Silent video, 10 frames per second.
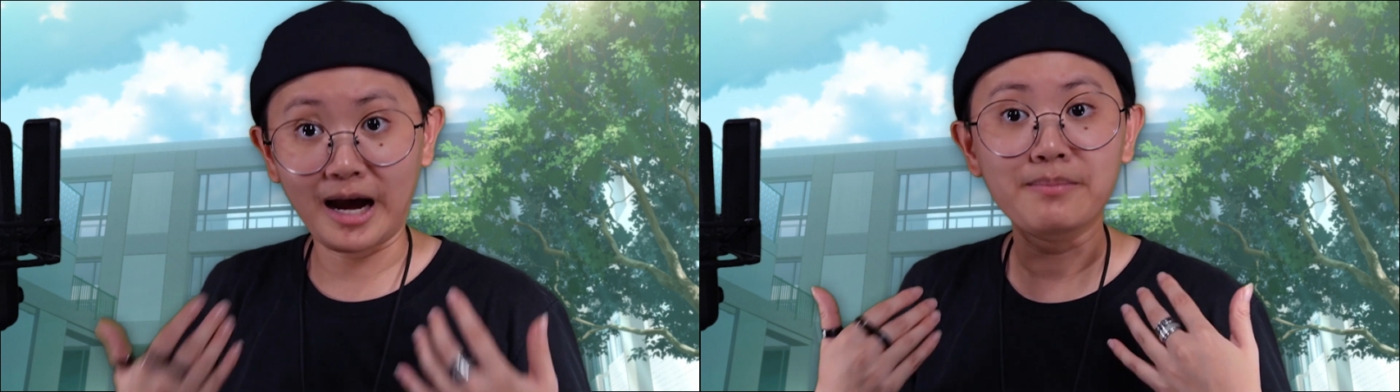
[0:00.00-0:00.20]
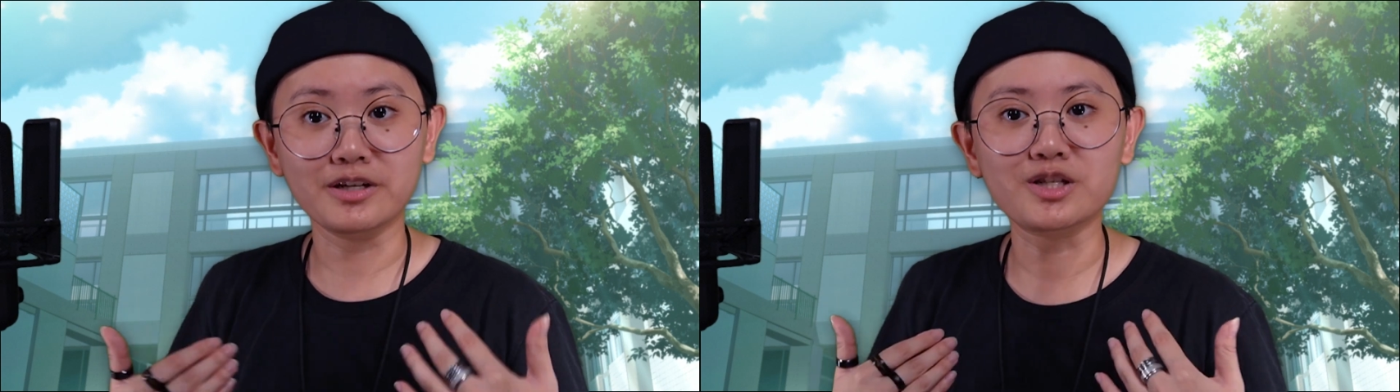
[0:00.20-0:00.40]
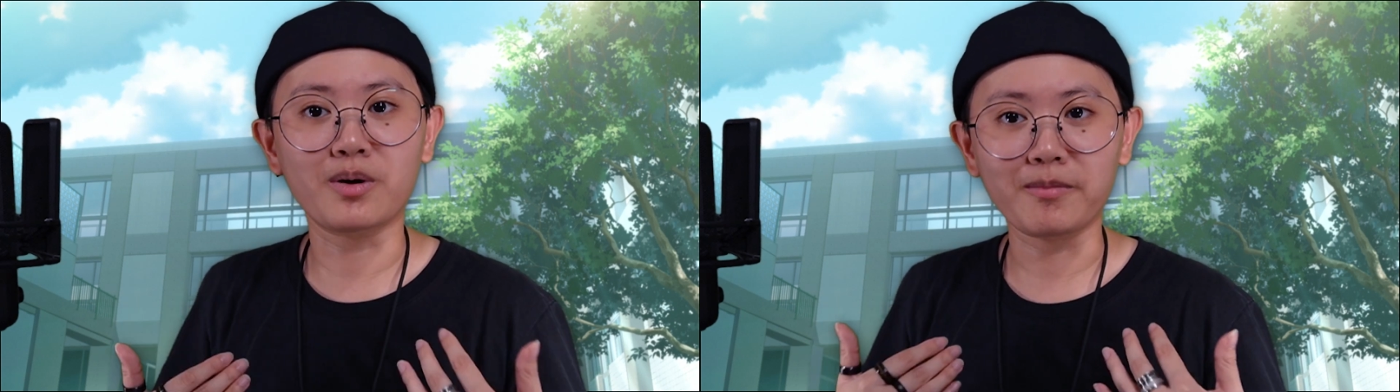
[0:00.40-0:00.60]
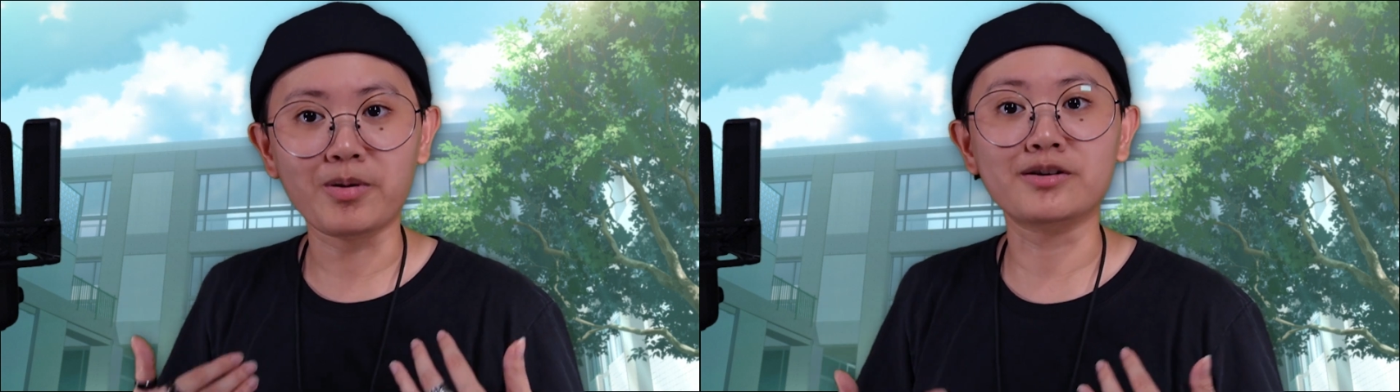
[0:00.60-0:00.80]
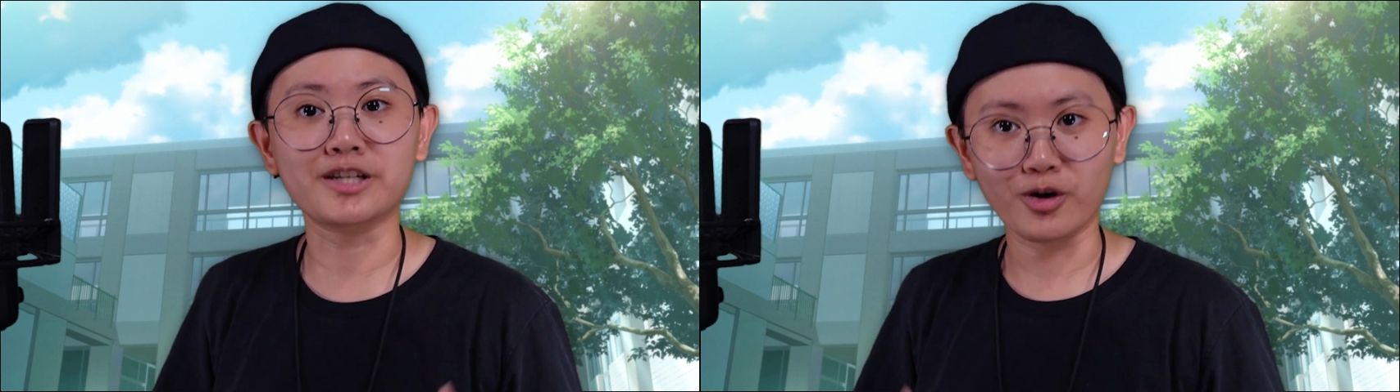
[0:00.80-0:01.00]
I'm the sort of
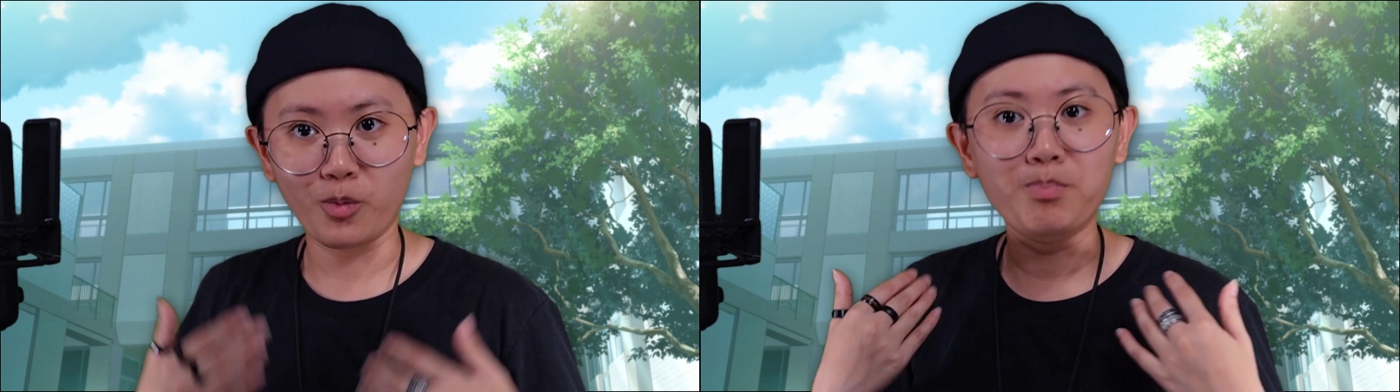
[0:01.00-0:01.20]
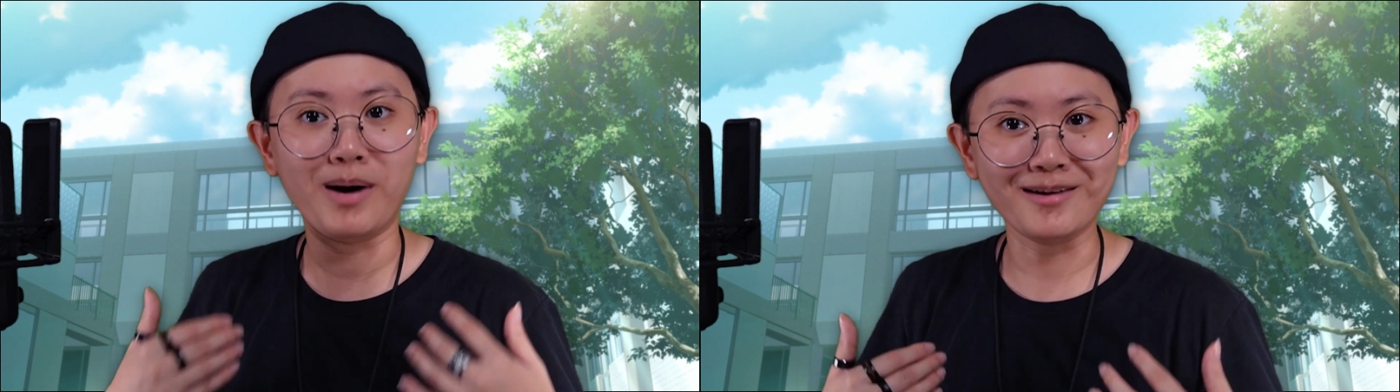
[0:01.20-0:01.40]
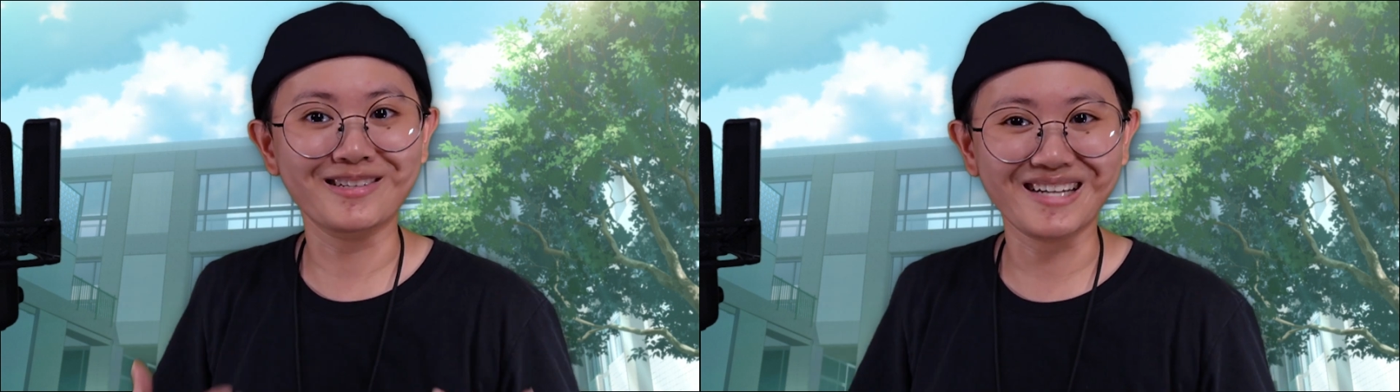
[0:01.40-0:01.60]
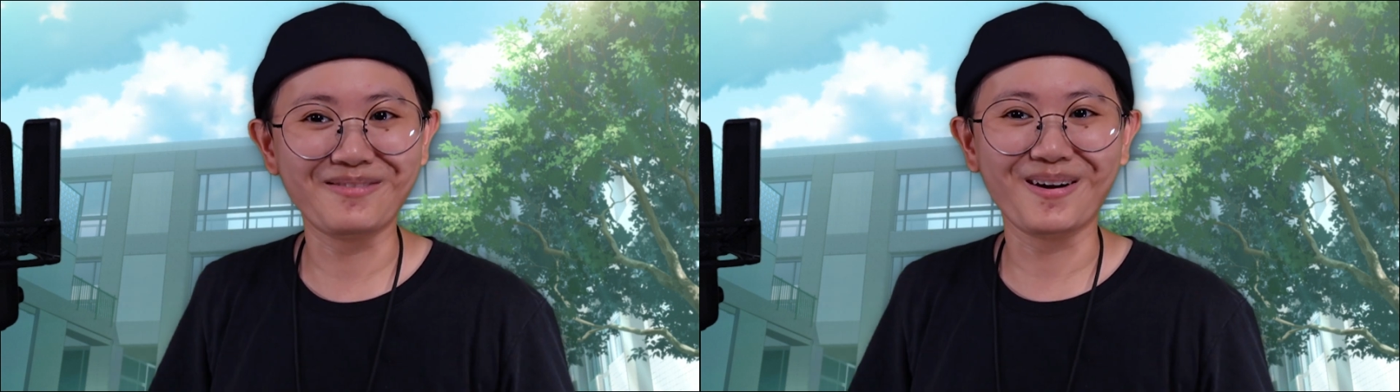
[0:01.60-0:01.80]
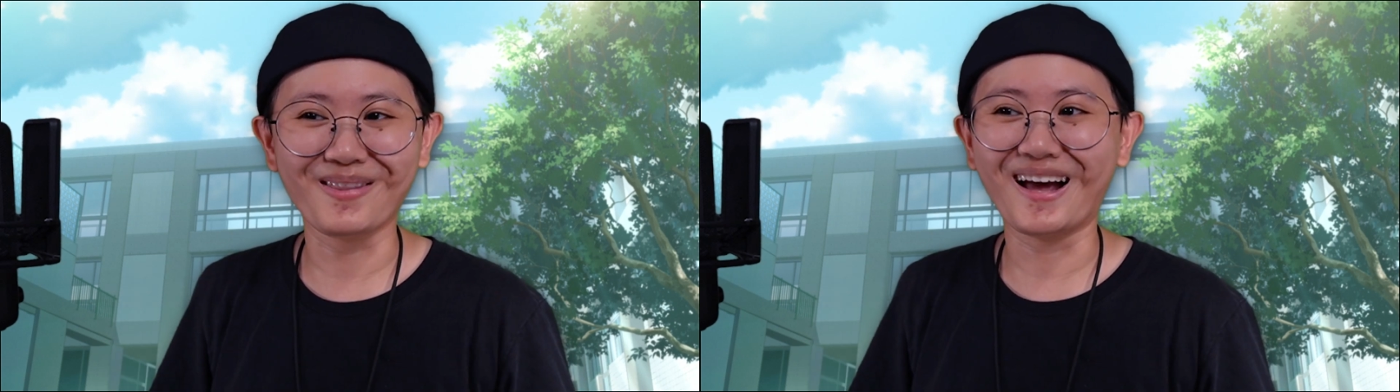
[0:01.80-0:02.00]
person who bottles
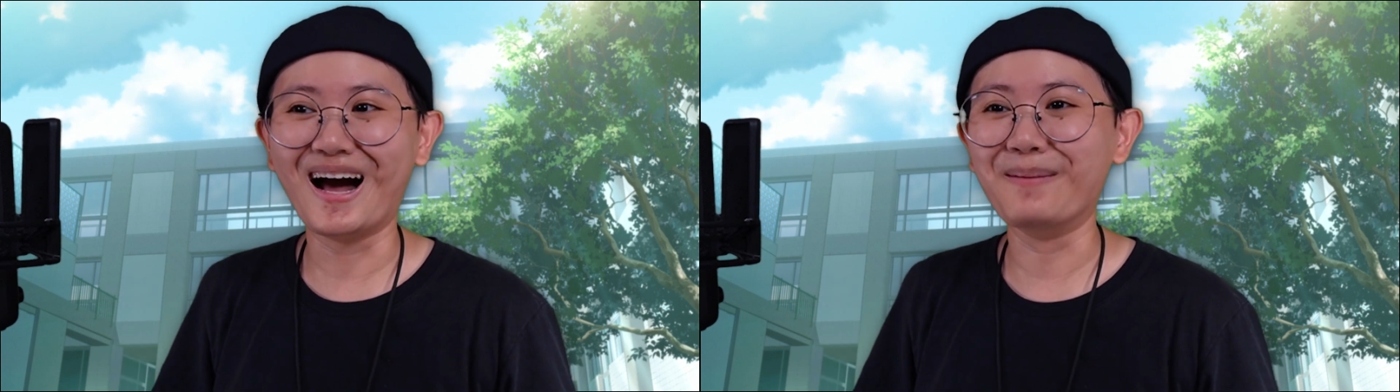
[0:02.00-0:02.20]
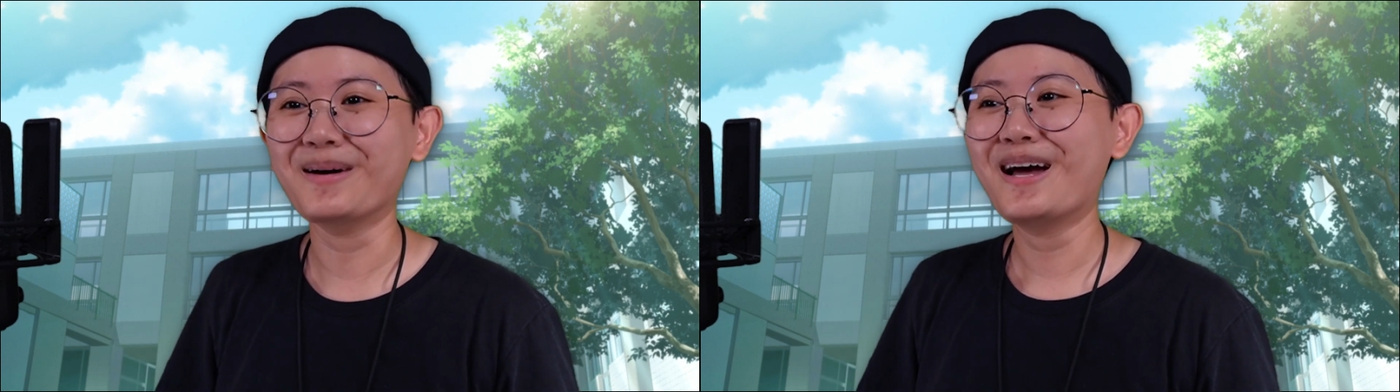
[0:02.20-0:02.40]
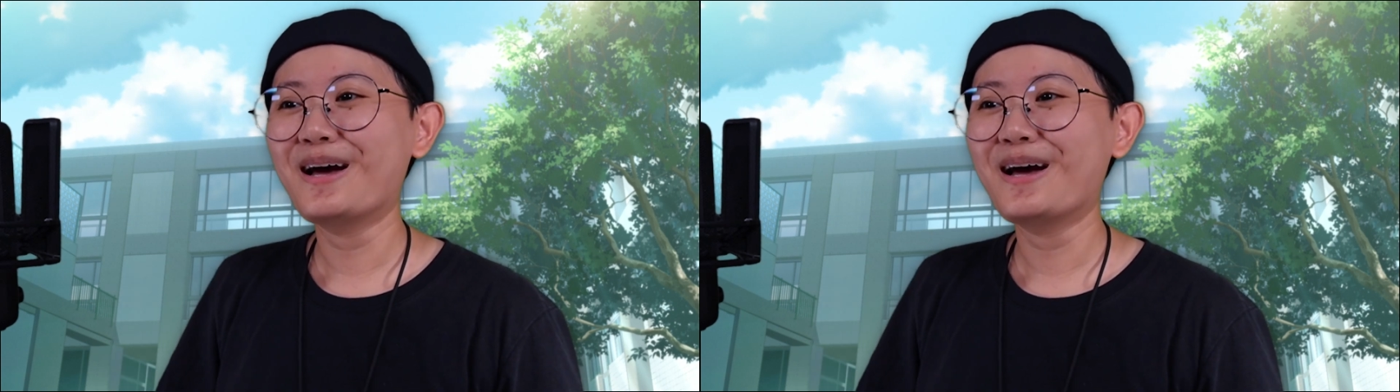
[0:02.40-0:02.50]
everything up.